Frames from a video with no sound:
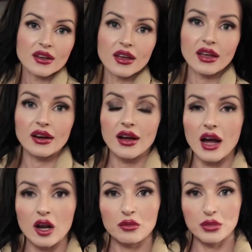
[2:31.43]
and
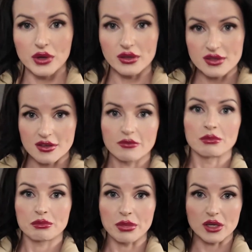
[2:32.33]
I'll put in some
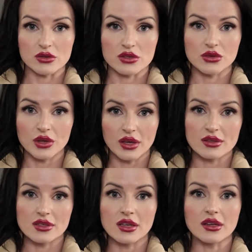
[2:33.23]
pictures so you can
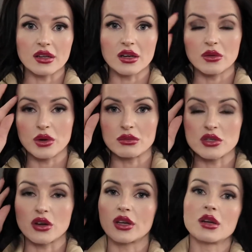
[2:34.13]
see clearly what I'm
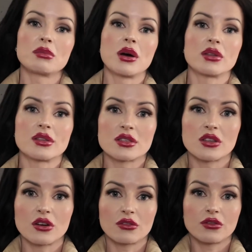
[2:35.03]
talking about
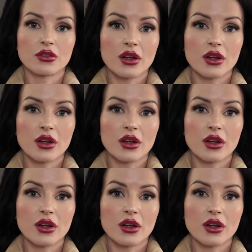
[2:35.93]
instead of,